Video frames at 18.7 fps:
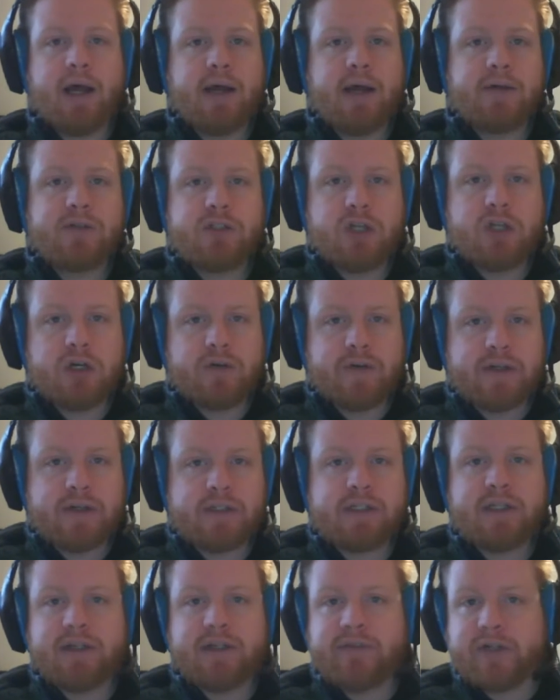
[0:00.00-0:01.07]
service,
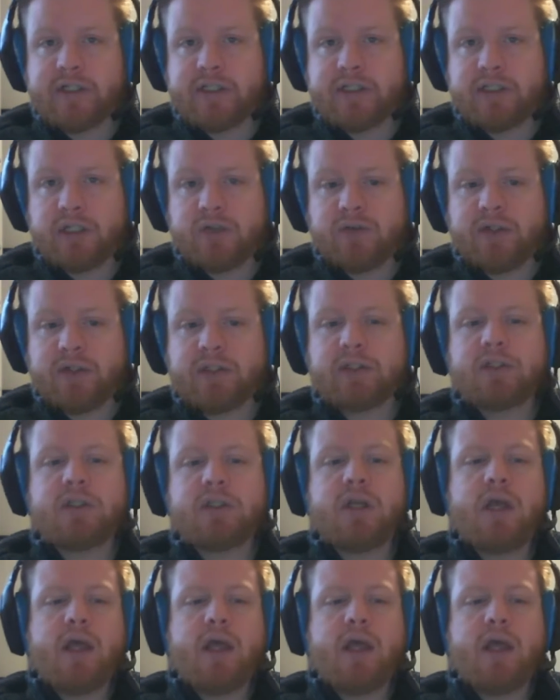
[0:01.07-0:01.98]
delivery service,